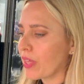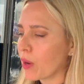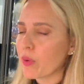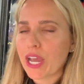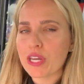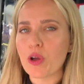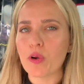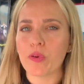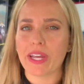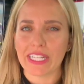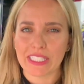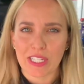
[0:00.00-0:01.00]
that way I know
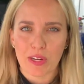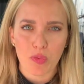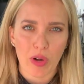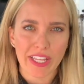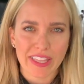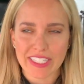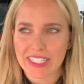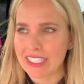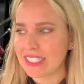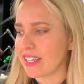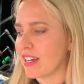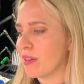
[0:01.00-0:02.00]
it gets done right. This
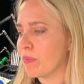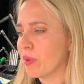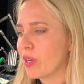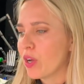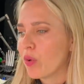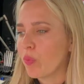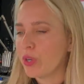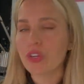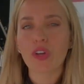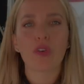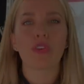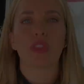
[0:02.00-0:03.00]
is um, when you're going